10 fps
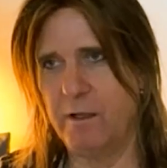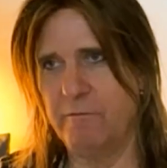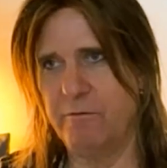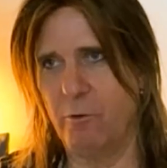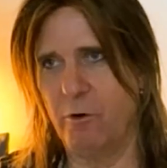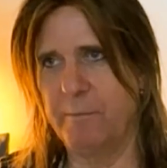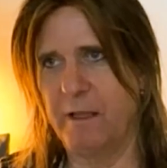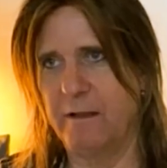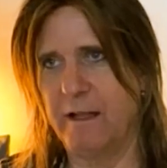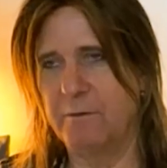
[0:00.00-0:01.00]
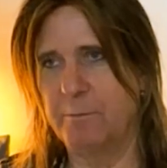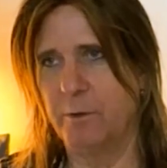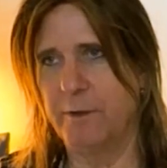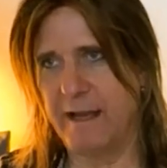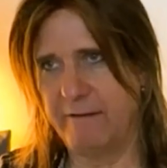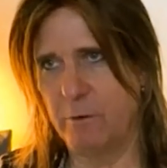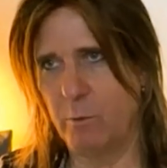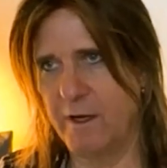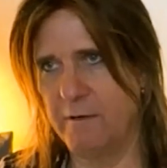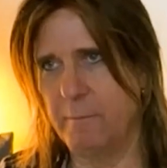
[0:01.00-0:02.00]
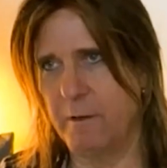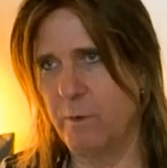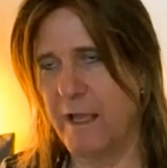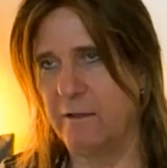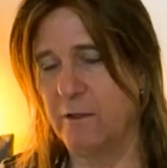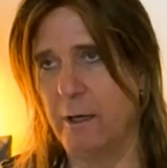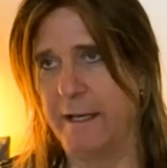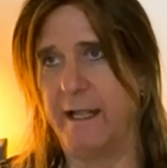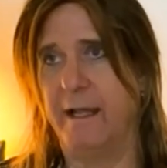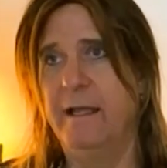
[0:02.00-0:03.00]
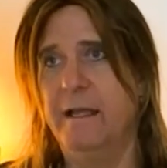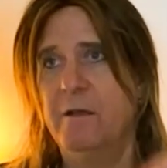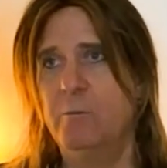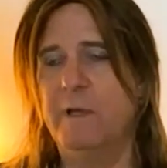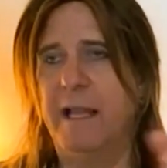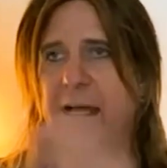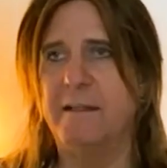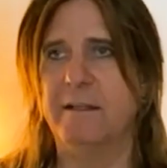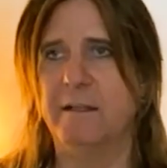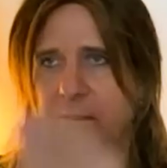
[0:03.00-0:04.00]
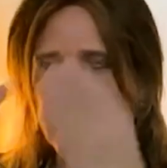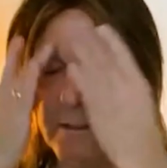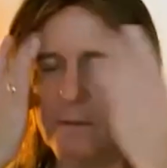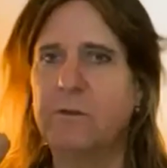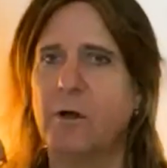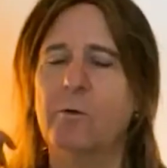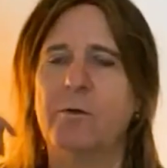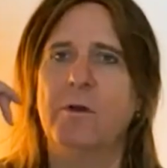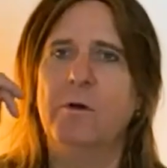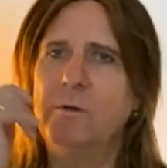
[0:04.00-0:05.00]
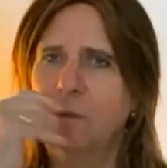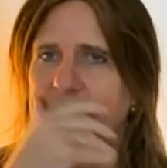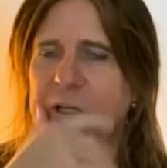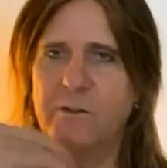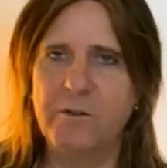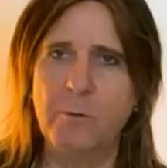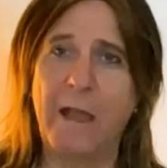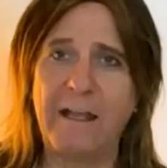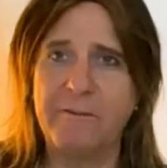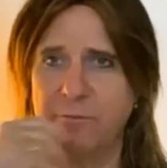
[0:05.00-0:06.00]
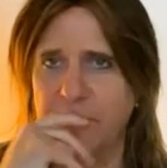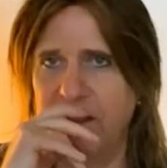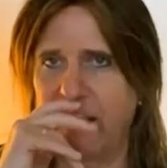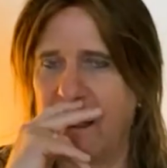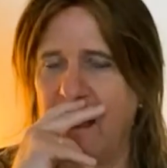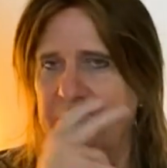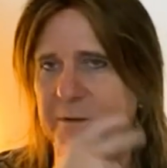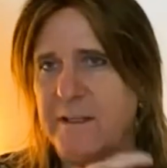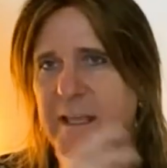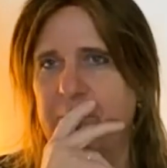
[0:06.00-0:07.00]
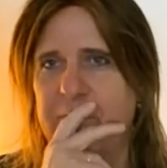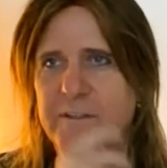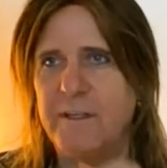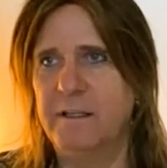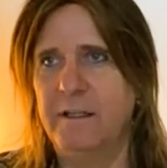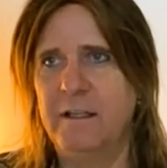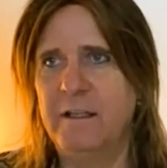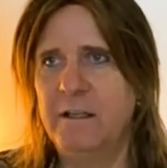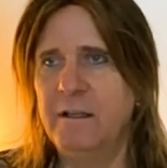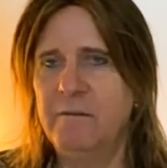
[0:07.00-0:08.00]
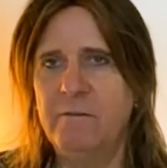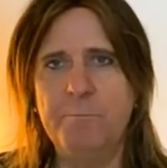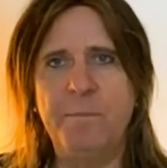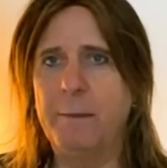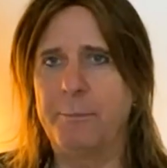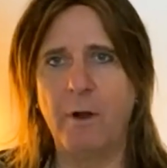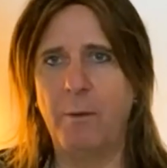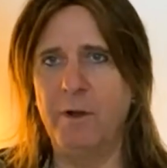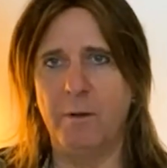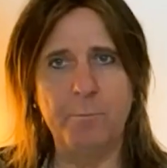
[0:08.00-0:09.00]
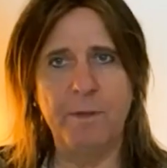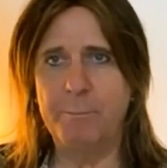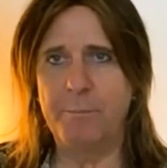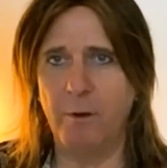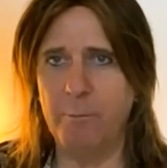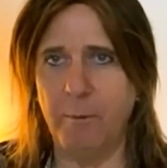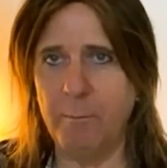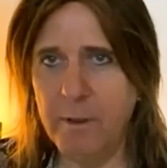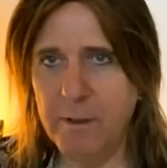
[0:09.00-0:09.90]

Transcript: informed that it exploded everywhere, but we had no idea. We landed in Tokyo, and two guys from the record company came and said, "Big problem, big problem."